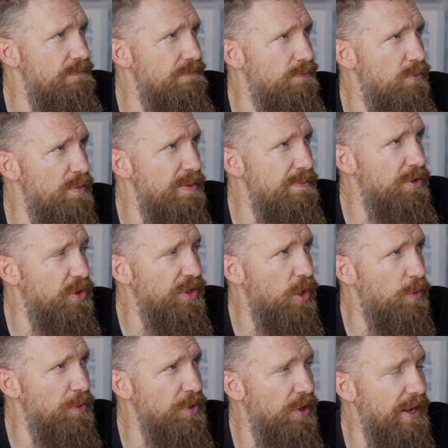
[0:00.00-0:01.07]
We've been building
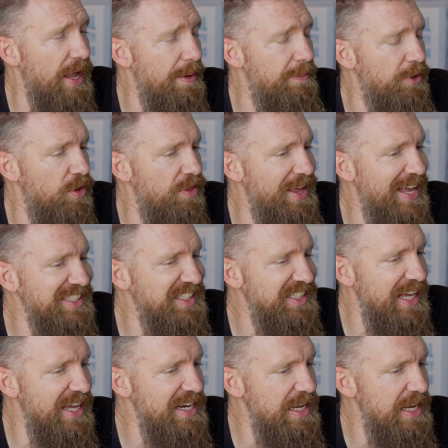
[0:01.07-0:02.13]
Open Door Capital. That
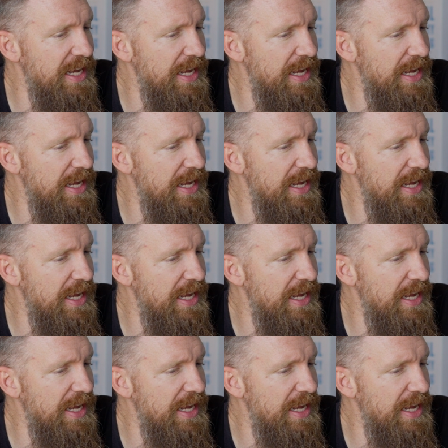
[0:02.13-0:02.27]
said,